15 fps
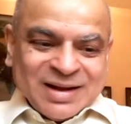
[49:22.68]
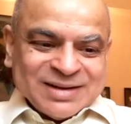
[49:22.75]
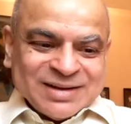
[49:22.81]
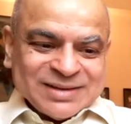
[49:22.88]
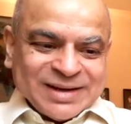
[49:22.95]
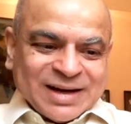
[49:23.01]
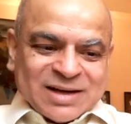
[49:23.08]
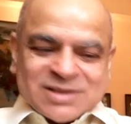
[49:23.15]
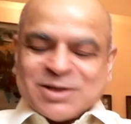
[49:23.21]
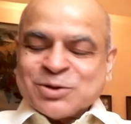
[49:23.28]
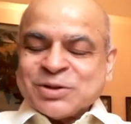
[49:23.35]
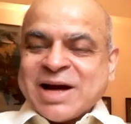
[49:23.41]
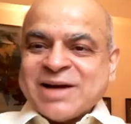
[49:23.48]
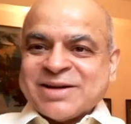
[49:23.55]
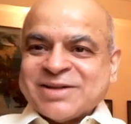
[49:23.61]
The answer to
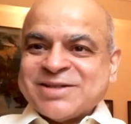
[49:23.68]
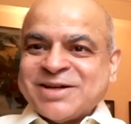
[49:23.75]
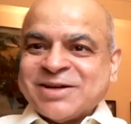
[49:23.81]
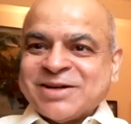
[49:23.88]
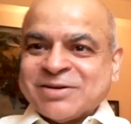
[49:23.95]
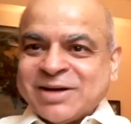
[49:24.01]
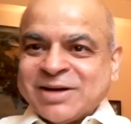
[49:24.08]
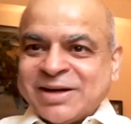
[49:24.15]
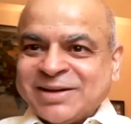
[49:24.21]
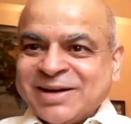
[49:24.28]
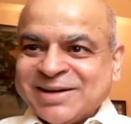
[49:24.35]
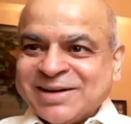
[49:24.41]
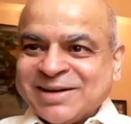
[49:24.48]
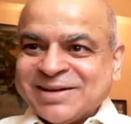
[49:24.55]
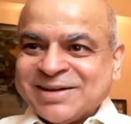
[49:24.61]
that is generally
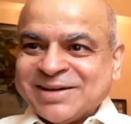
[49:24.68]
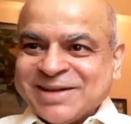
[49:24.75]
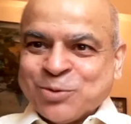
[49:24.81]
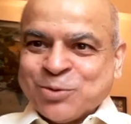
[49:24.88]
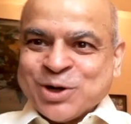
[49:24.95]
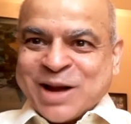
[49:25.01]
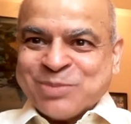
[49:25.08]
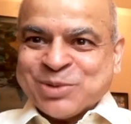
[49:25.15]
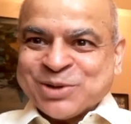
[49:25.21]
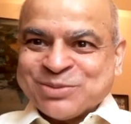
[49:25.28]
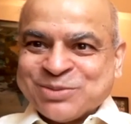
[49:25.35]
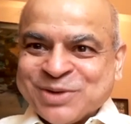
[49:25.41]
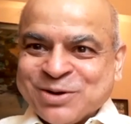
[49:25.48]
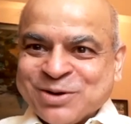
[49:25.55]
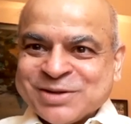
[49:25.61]
that won't happen,
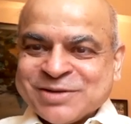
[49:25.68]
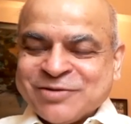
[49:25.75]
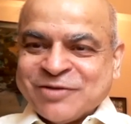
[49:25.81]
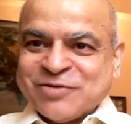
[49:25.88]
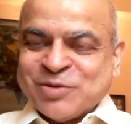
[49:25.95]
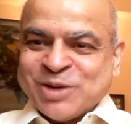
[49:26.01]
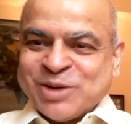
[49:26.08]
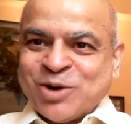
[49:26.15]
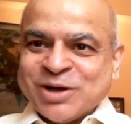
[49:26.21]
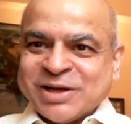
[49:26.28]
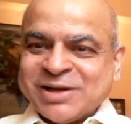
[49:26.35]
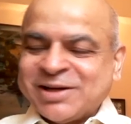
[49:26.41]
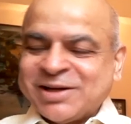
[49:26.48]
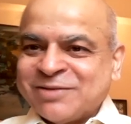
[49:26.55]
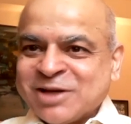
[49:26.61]
because if everybody bought
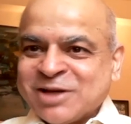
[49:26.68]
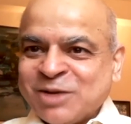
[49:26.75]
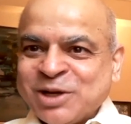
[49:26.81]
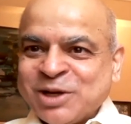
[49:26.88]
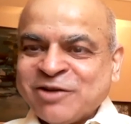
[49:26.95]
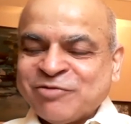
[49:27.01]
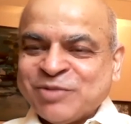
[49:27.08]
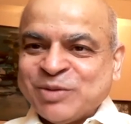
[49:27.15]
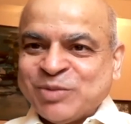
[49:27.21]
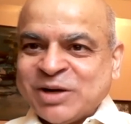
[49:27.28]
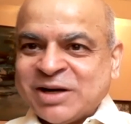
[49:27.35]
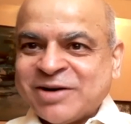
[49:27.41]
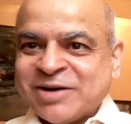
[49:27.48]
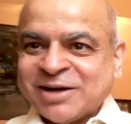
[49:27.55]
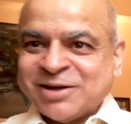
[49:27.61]
ETFs, there'll be enough people
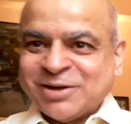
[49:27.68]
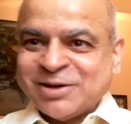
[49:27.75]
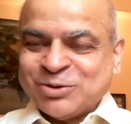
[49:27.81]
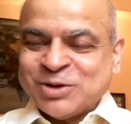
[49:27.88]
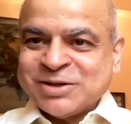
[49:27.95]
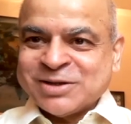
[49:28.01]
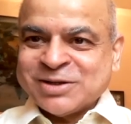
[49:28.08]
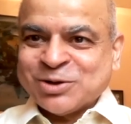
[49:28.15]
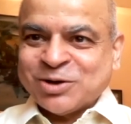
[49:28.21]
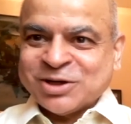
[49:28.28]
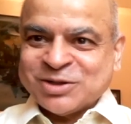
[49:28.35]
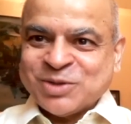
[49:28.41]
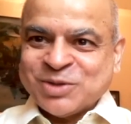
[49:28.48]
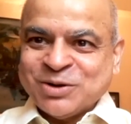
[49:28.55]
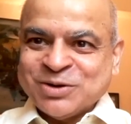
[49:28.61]
attracted to other
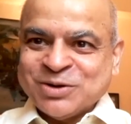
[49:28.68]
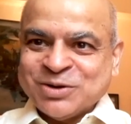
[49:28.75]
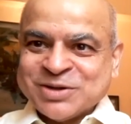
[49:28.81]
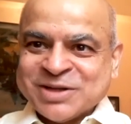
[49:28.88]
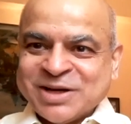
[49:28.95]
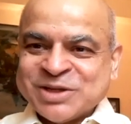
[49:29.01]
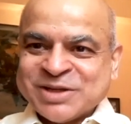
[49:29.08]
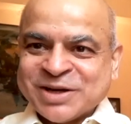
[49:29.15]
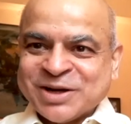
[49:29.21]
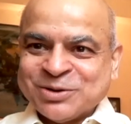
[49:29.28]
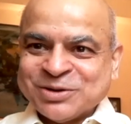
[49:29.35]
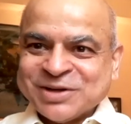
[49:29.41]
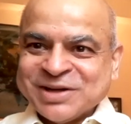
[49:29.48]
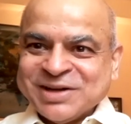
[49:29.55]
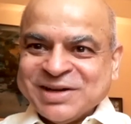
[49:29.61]
stocks because they're missing
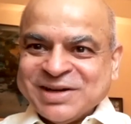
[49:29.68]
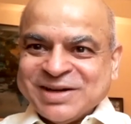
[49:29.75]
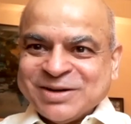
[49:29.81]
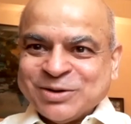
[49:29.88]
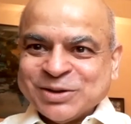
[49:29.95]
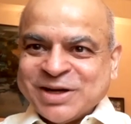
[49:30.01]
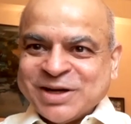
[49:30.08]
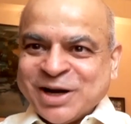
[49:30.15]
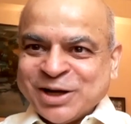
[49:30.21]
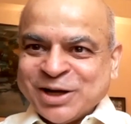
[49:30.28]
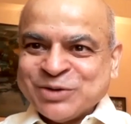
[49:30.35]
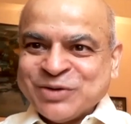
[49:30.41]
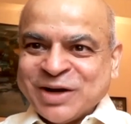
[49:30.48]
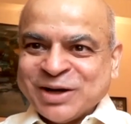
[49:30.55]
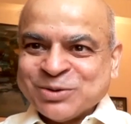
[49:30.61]
out or they're
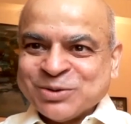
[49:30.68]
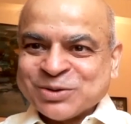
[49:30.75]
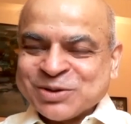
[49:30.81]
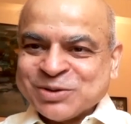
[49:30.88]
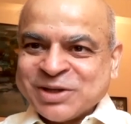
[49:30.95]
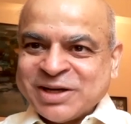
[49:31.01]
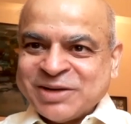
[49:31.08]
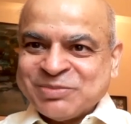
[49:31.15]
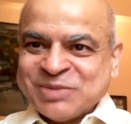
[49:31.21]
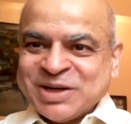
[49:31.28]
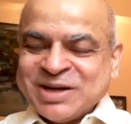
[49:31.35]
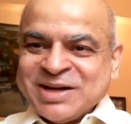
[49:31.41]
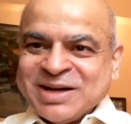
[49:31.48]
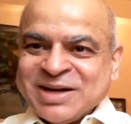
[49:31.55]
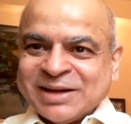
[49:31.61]
undervalued. So
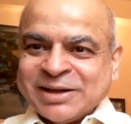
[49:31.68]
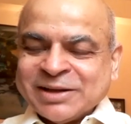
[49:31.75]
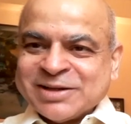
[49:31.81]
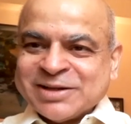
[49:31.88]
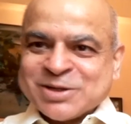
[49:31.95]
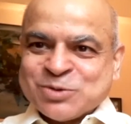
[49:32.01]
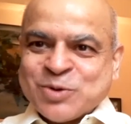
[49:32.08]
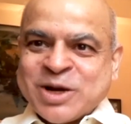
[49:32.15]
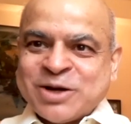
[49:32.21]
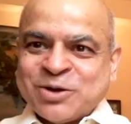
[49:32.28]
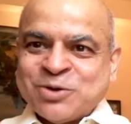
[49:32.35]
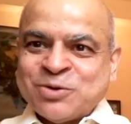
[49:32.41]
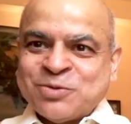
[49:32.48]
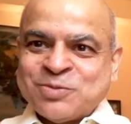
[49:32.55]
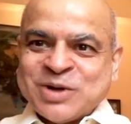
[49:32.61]
I think this is where
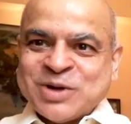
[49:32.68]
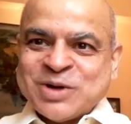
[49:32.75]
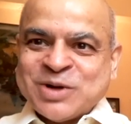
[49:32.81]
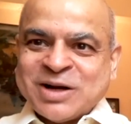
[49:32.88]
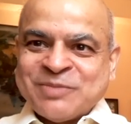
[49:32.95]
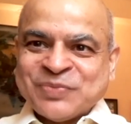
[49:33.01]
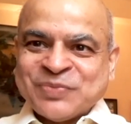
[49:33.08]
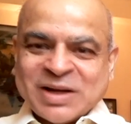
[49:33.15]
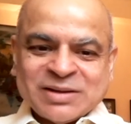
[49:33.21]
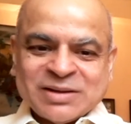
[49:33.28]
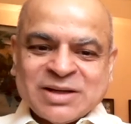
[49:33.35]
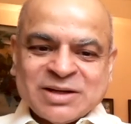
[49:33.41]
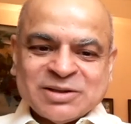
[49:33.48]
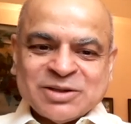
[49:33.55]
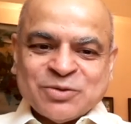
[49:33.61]

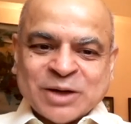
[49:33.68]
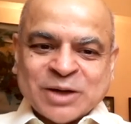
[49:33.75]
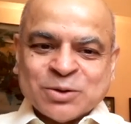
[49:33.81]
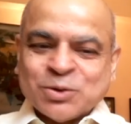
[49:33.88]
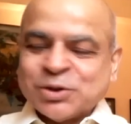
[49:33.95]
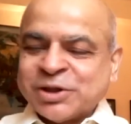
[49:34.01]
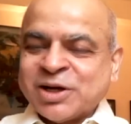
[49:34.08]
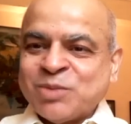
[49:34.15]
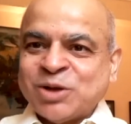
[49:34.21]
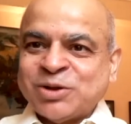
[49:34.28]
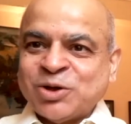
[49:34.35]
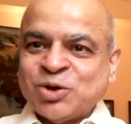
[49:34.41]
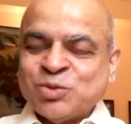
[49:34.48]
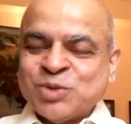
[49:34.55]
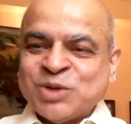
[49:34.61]
the one good thing about
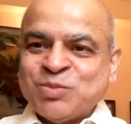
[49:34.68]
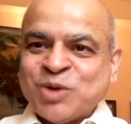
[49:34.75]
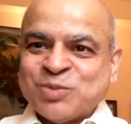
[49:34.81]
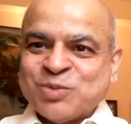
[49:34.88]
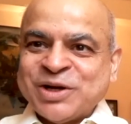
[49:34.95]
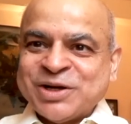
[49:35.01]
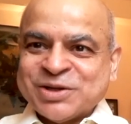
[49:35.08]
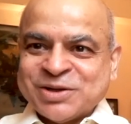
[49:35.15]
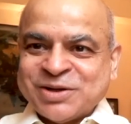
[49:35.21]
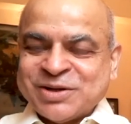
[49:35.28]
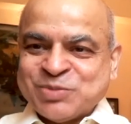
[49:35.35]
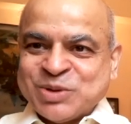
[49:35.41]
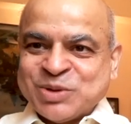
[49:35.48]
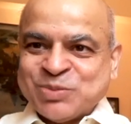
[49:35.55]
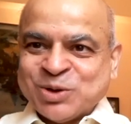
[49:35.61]
the human population is
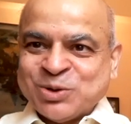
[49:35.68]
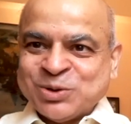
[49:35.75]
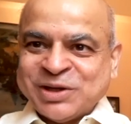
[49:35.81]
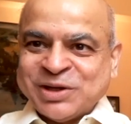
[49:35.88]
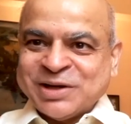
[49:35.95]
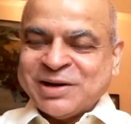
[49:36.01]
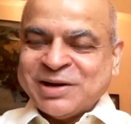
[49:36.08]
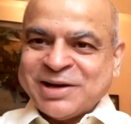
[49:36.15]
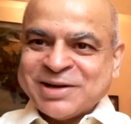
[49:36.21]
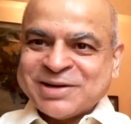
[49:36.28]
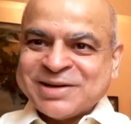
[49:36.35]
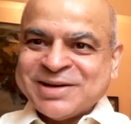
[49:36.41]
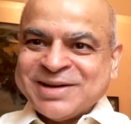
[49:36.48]
people don't think alike,